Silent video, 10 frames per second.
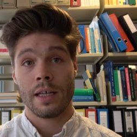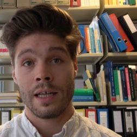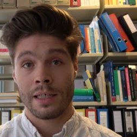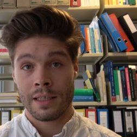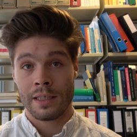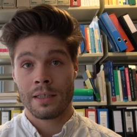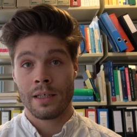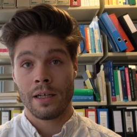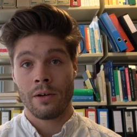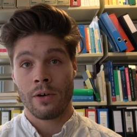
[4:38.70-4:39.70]

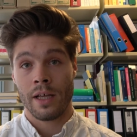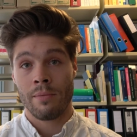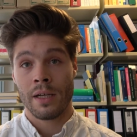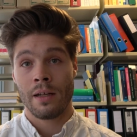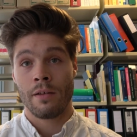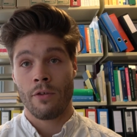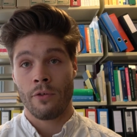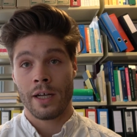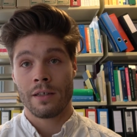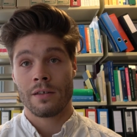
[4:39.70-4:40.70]
existing or imminent
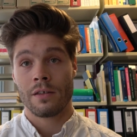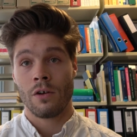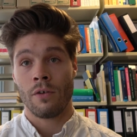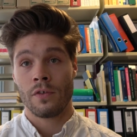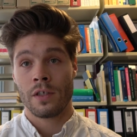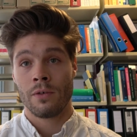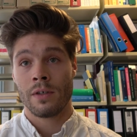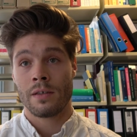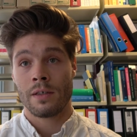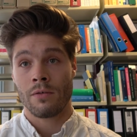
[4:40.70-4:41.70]
threats of
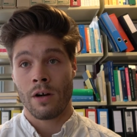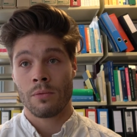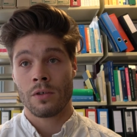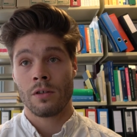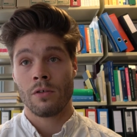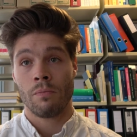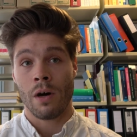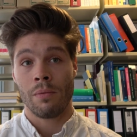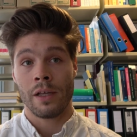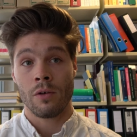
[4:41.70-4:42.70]
serious disruption to
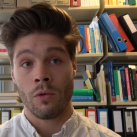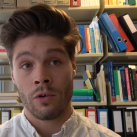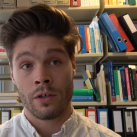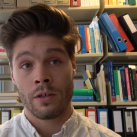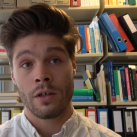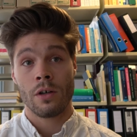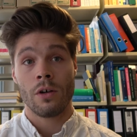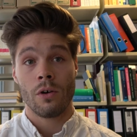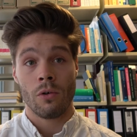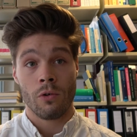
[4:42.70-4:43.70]
public order
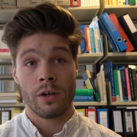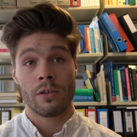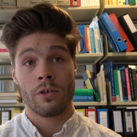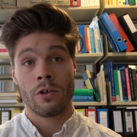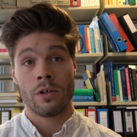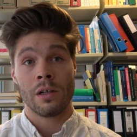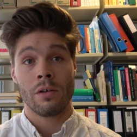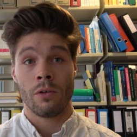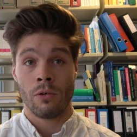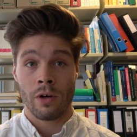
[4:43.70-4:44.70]
or
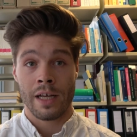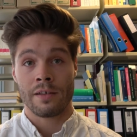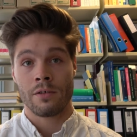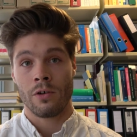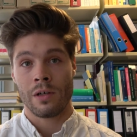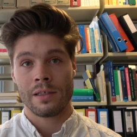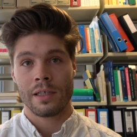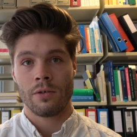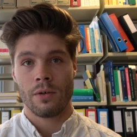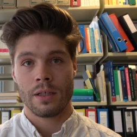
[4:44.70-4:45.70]
internal or external
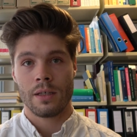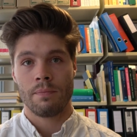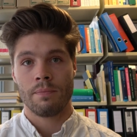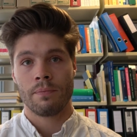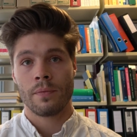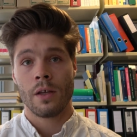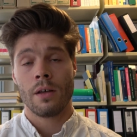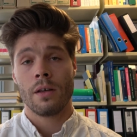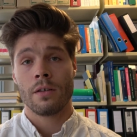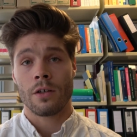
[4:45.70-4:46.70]
security.
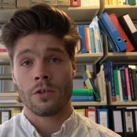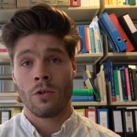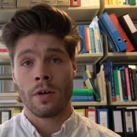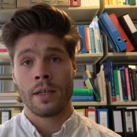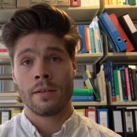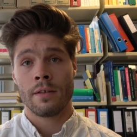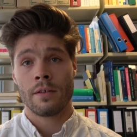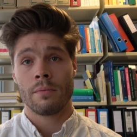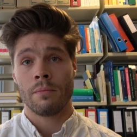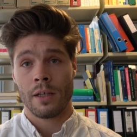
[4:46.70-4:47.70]
Such
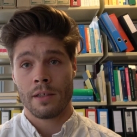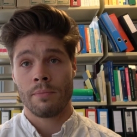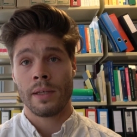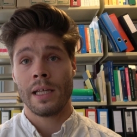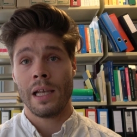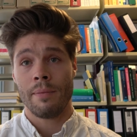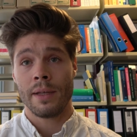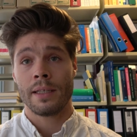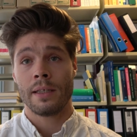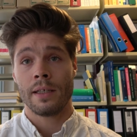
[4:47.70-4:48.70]
ordinances must be
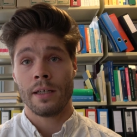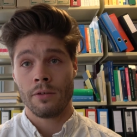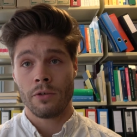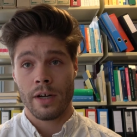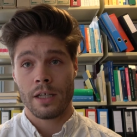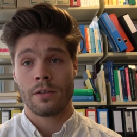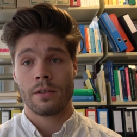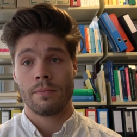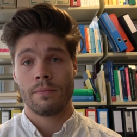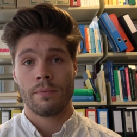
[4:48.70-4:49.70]
limited in
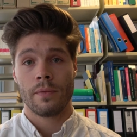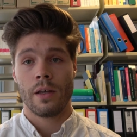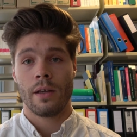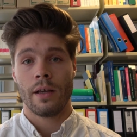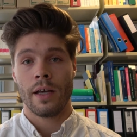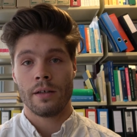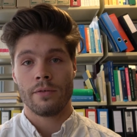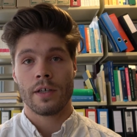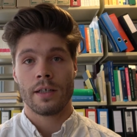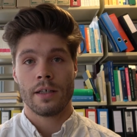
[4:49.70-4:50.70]
duration. End of
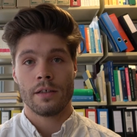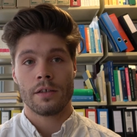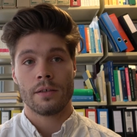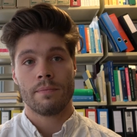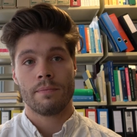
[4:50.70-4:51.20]
citation.